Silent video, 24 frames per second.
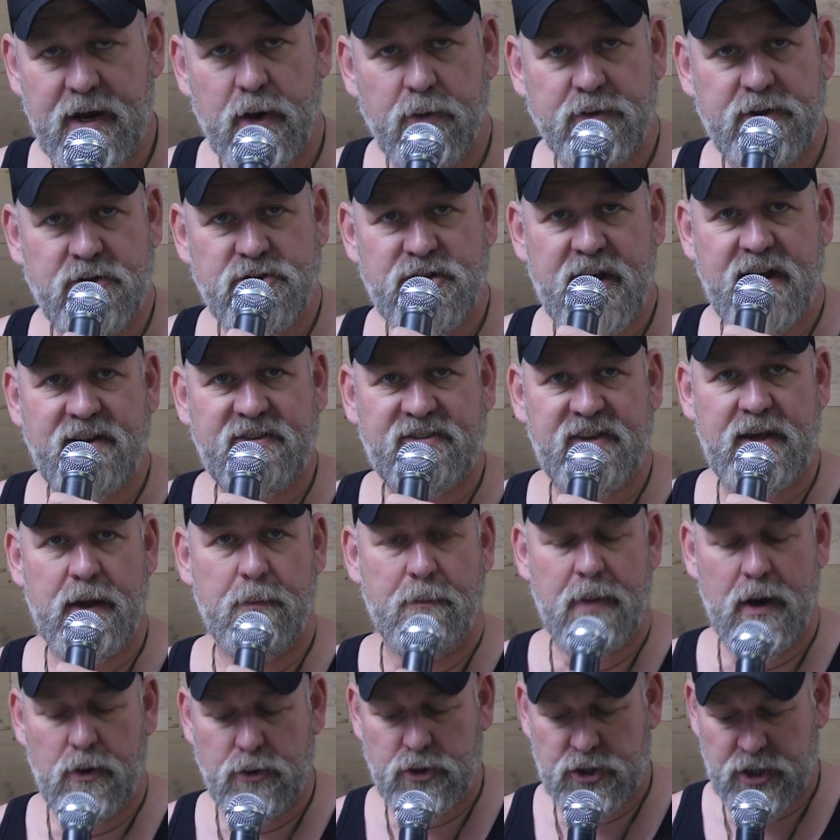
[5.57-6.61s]
here with the JC
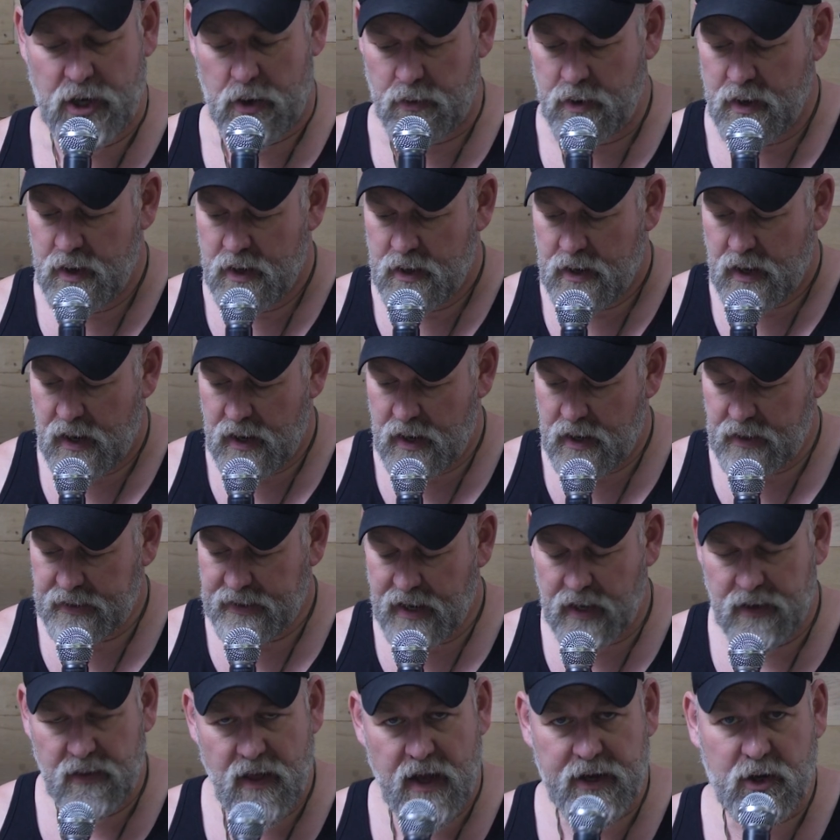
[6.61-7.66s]
and Bo Show. Got
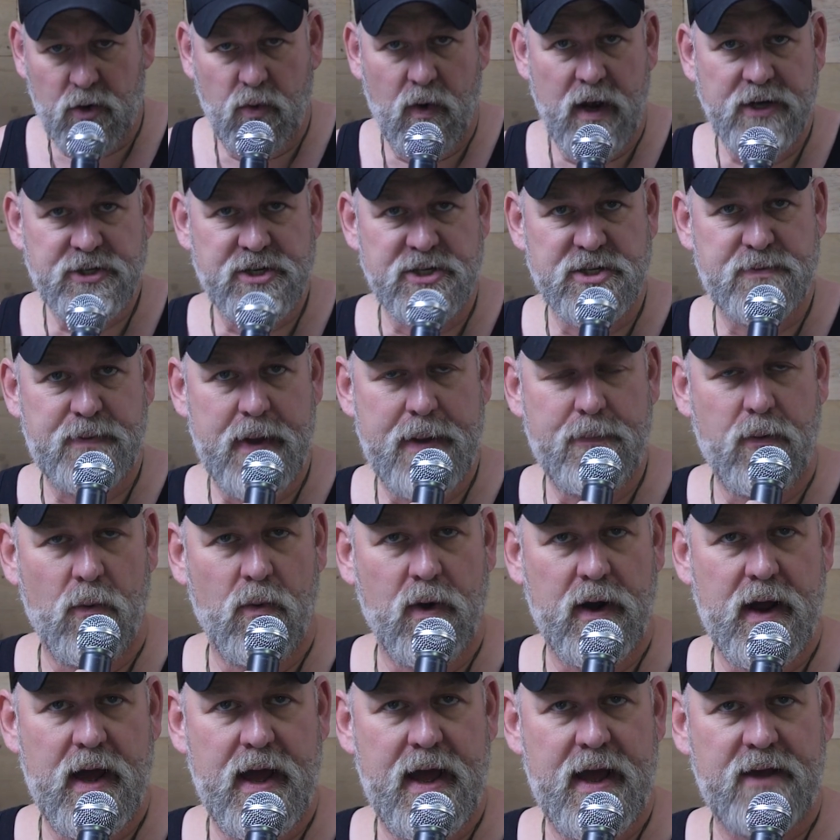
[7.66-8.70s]
a lot of questions people
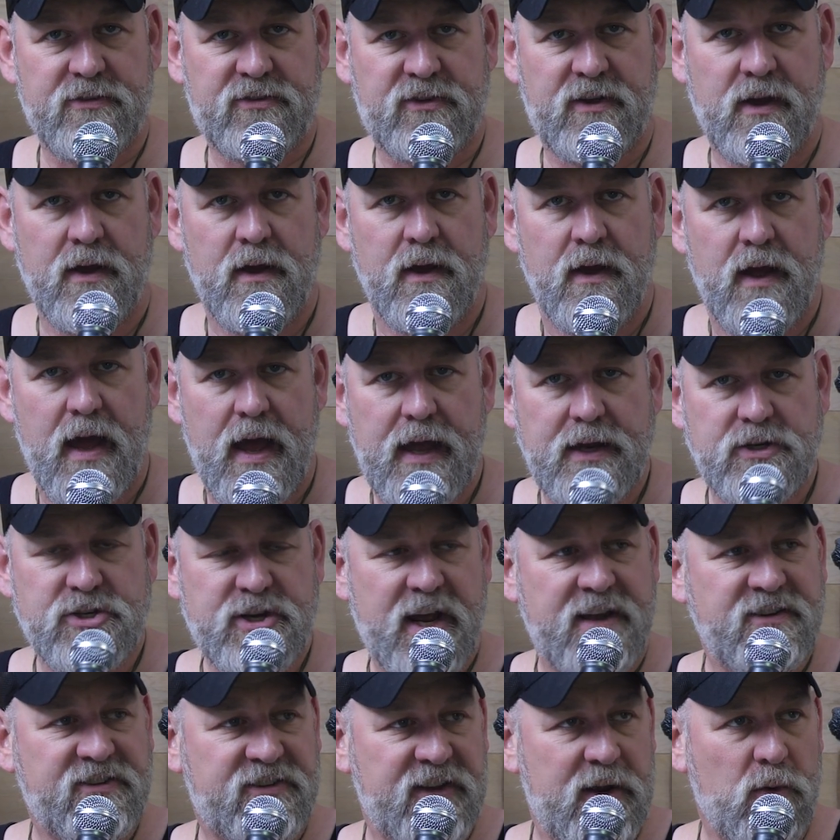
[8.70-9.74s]
want to ask. Hey
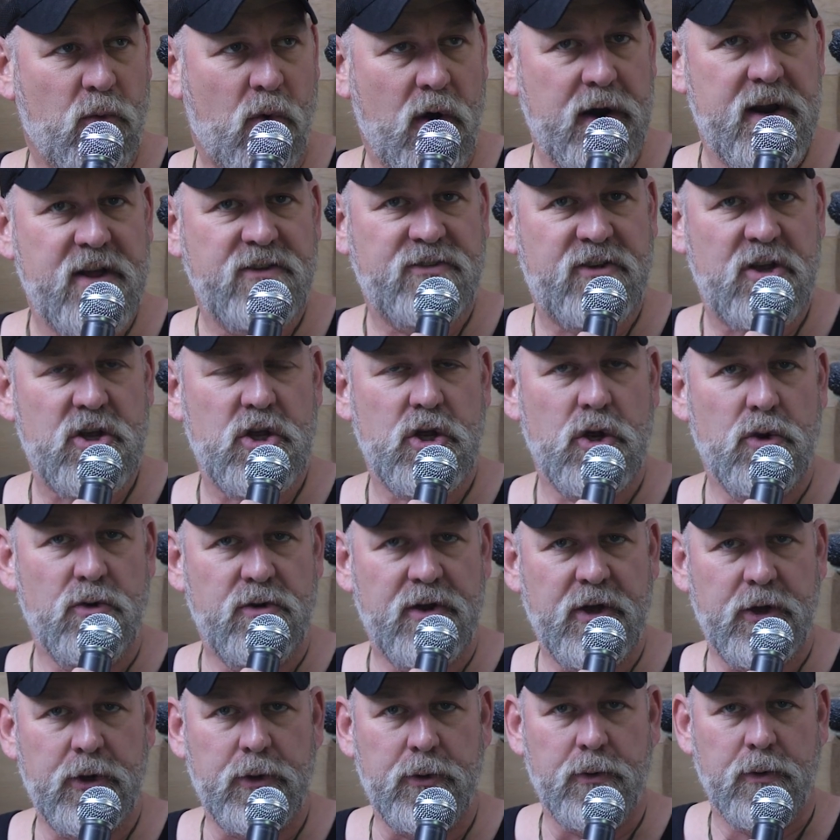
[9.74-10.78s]
JC, what is it you
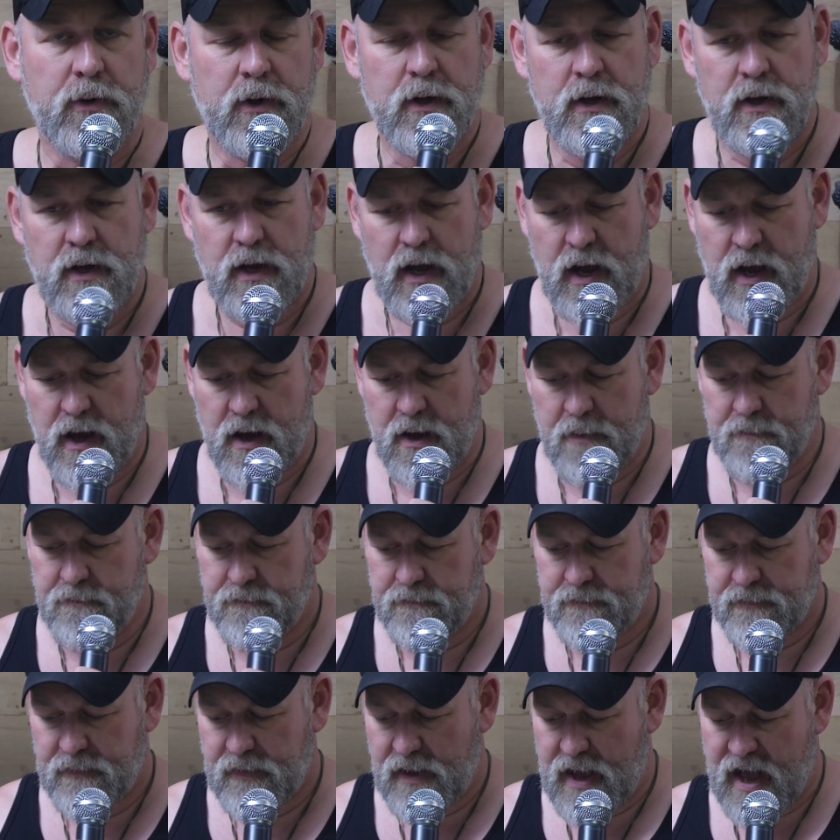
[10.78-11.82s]
do?
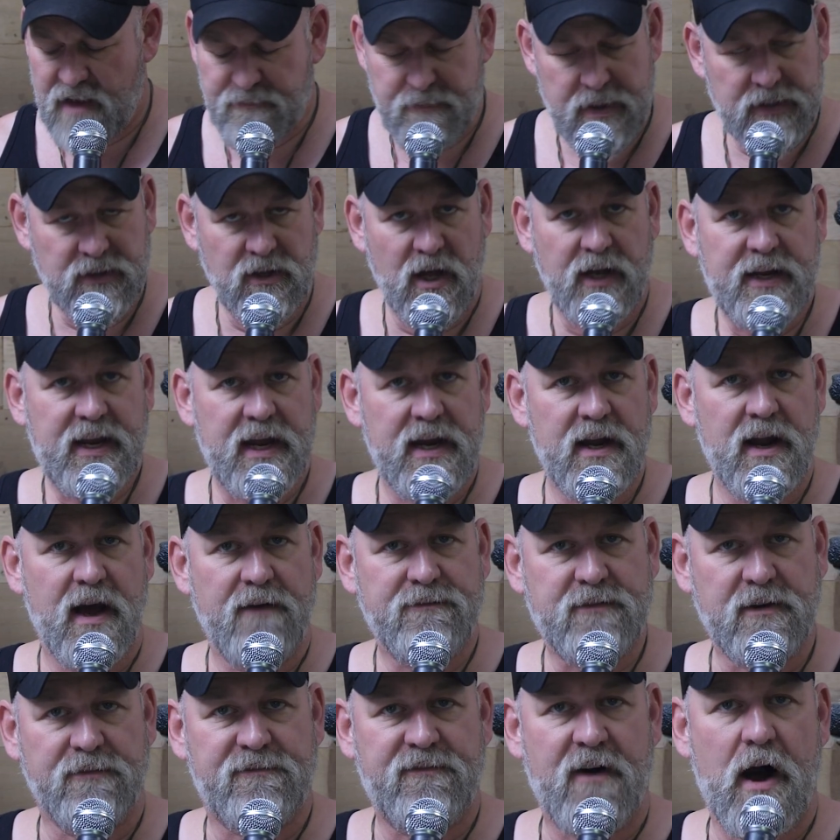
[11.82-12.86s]
I've been lucky
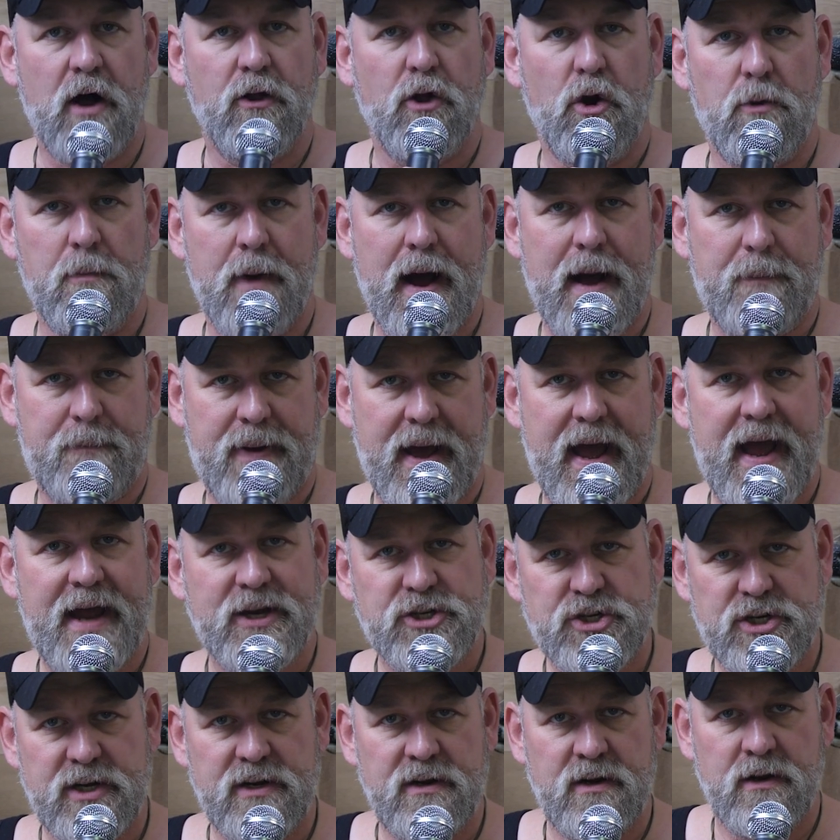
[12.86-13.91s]
enough to follow my
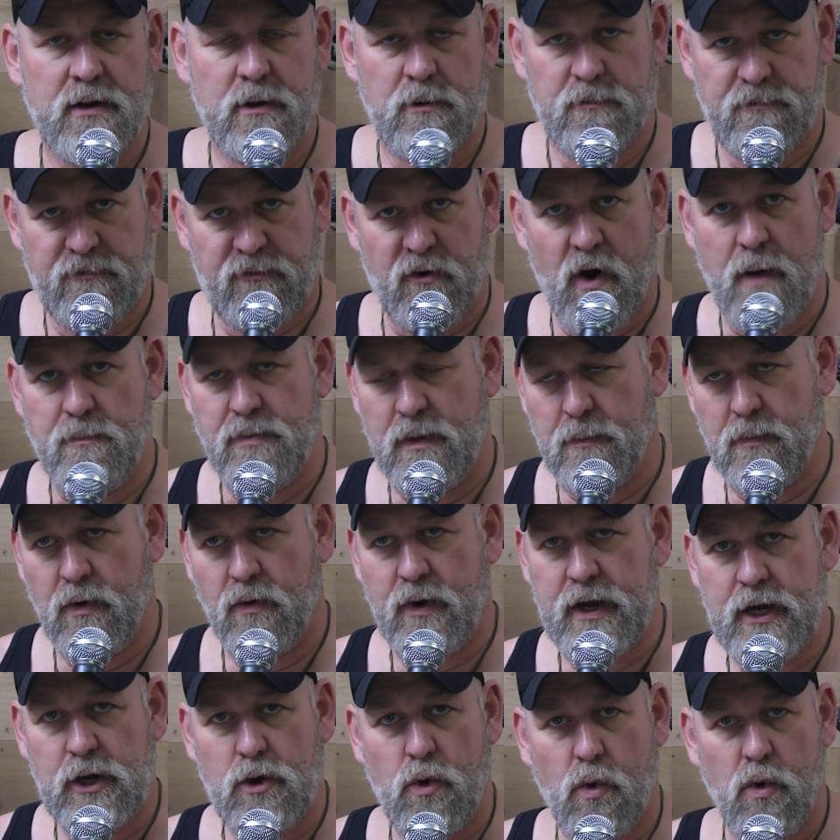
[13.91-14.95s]
passion from the
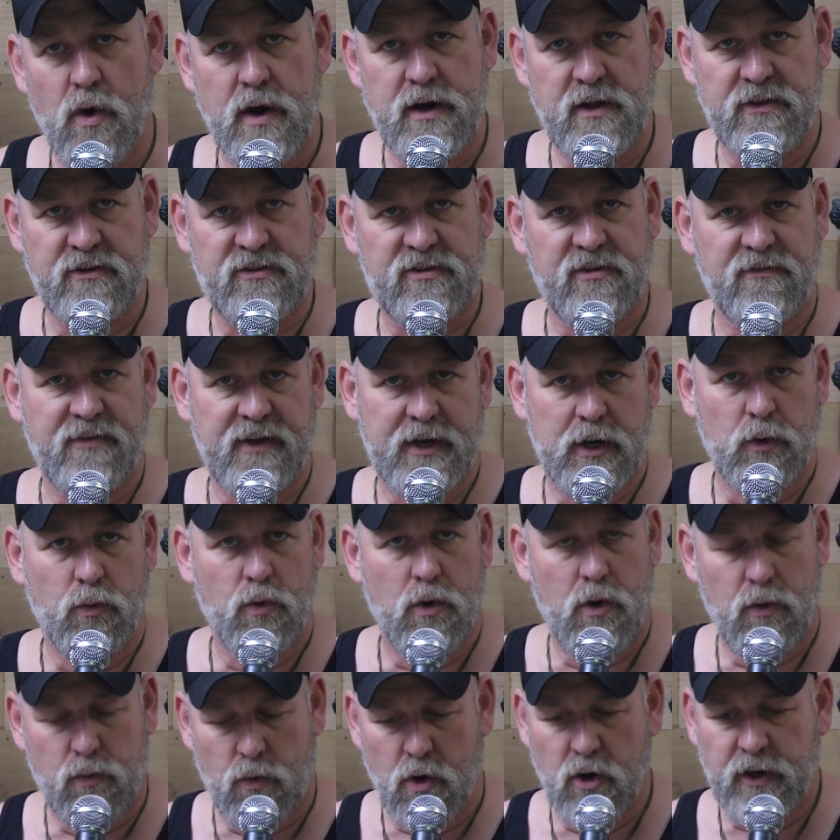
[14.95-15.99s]
Marine Corps into the civilian
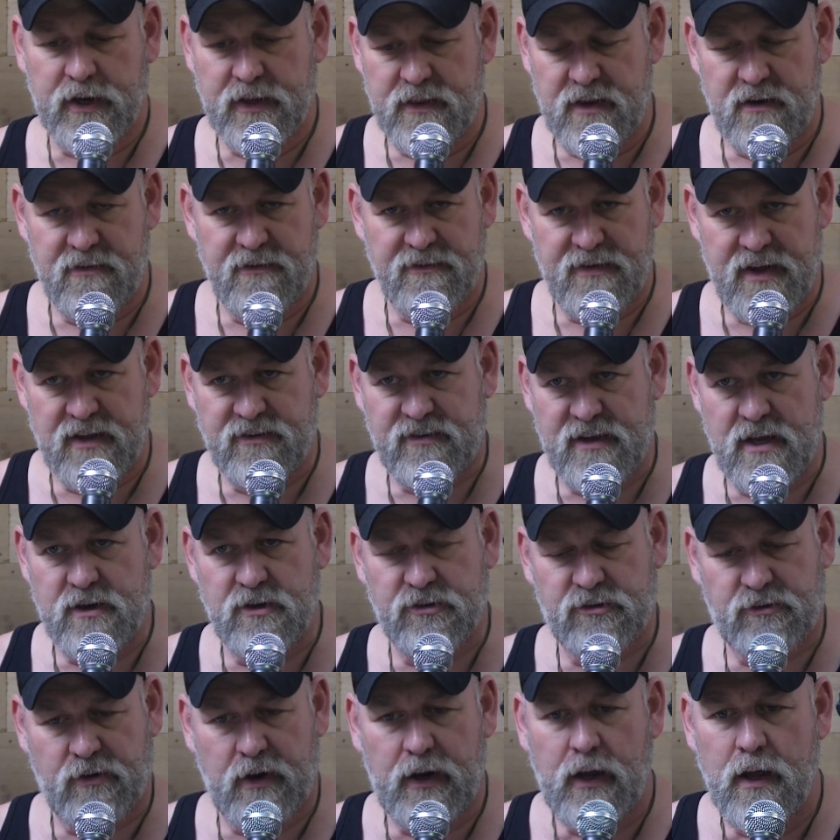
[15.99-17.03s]
world, work in the defense
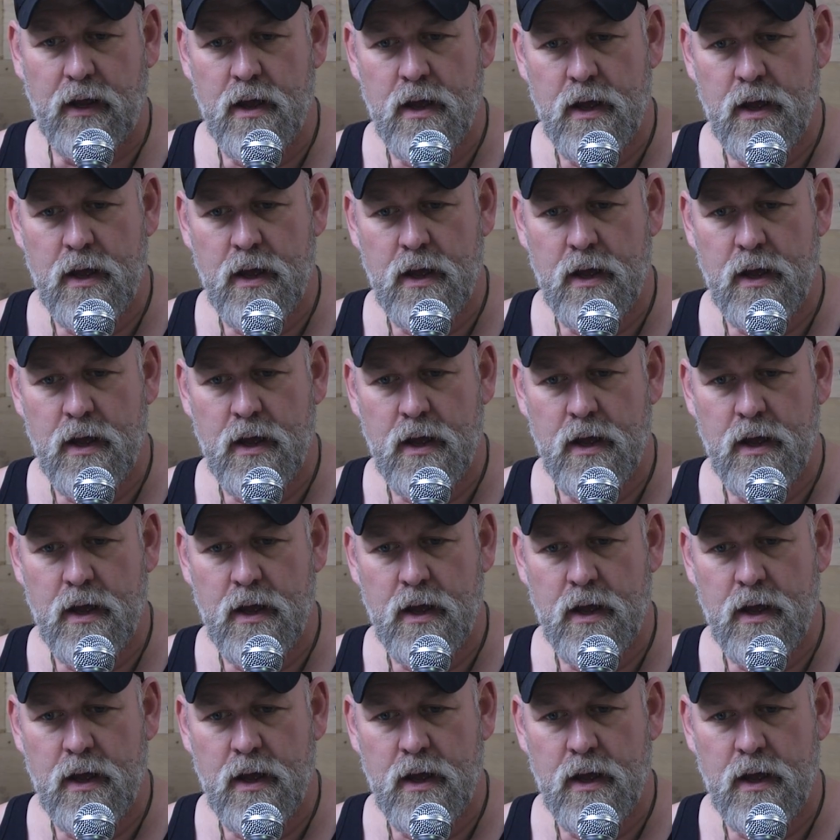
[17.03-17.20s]
industry.